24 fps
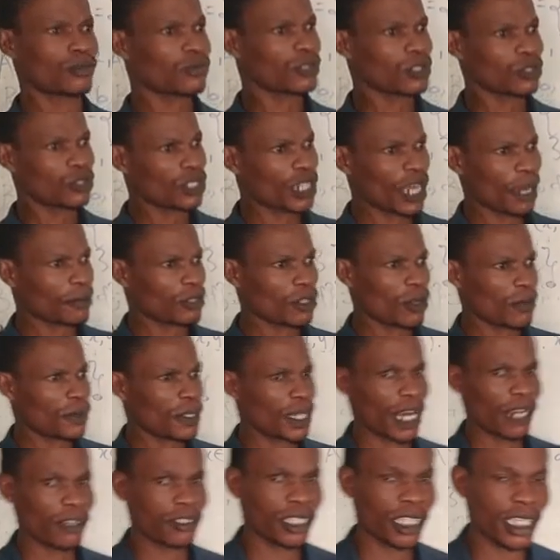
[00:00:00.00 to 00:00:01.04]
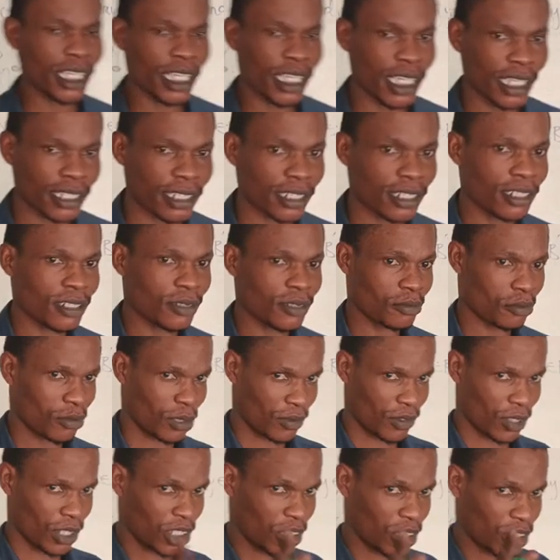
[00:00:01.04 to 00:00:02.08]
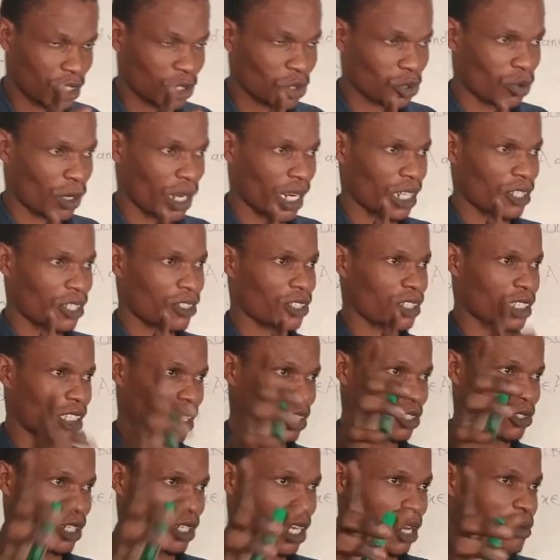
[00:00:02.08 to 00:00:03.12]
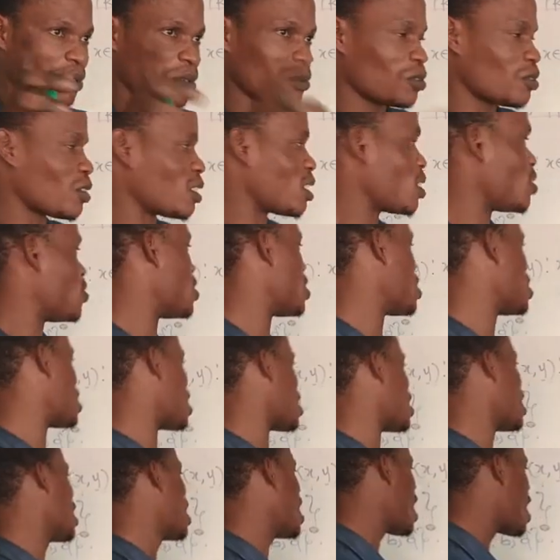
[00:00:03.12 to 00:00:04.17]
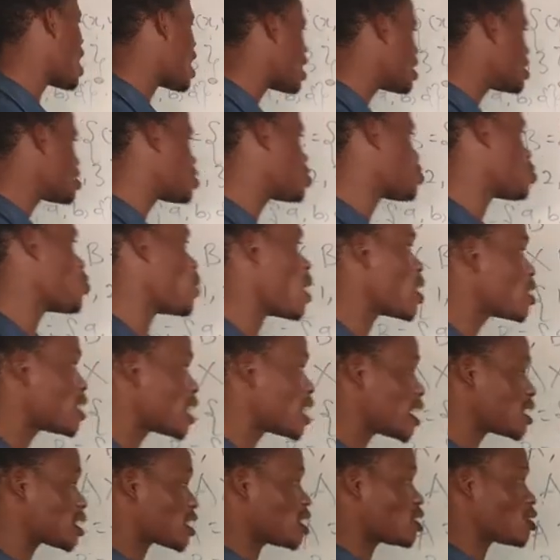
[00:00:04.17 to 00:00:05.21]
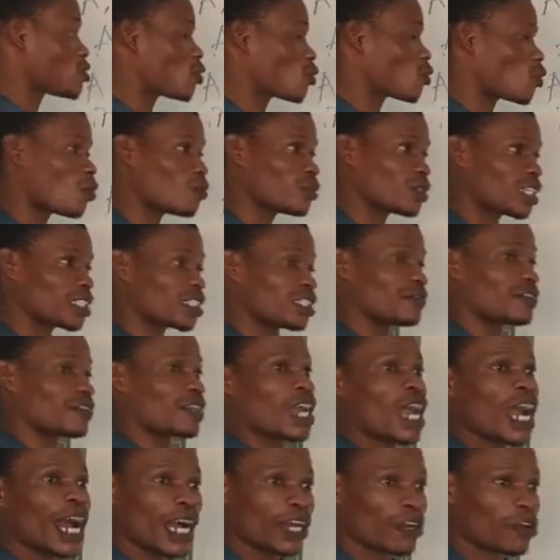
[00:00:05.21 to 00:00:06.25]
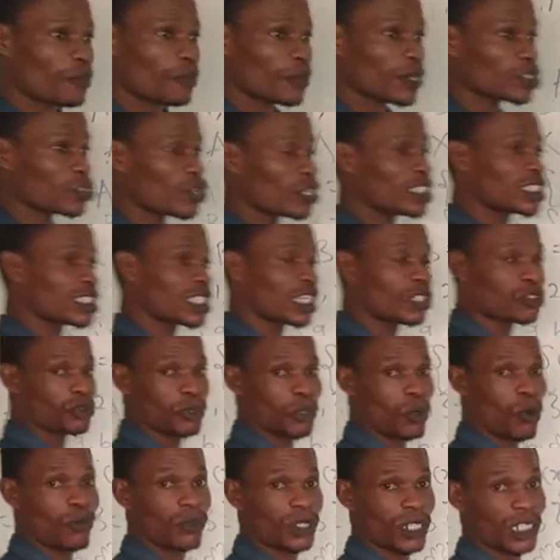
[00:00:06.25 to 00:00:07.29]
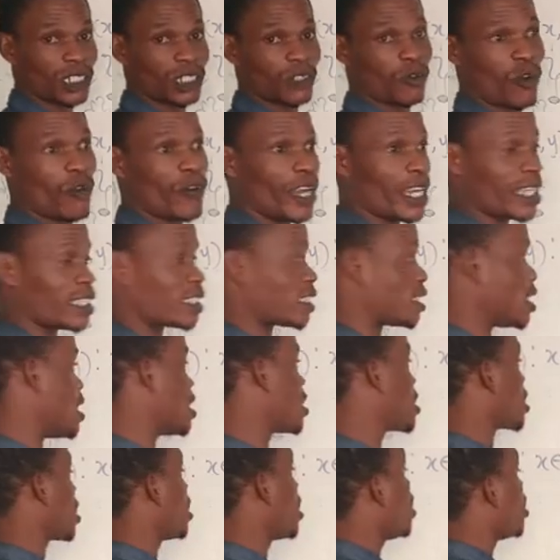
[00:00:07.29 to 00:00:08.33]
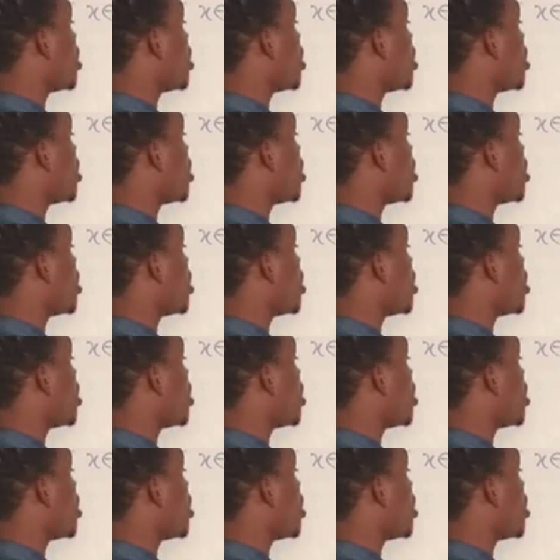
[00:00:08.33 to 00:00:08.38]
You didn't thinking. But if you listen to what I just said, you can be able to tell your teacher. And why did I say it's not commutative? An operation is said to be commutative over a set